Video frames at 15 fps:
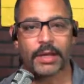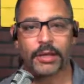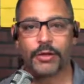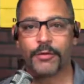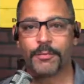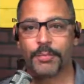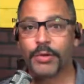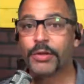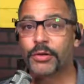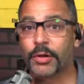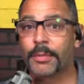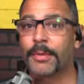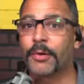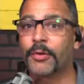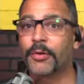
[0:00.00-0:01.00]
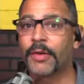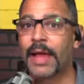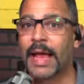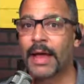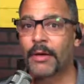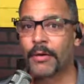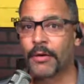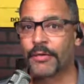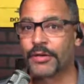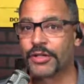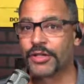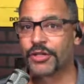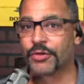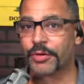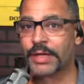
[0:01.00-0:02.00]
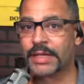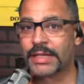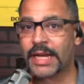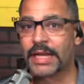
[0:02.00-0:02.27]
You've put criminals out on the streets,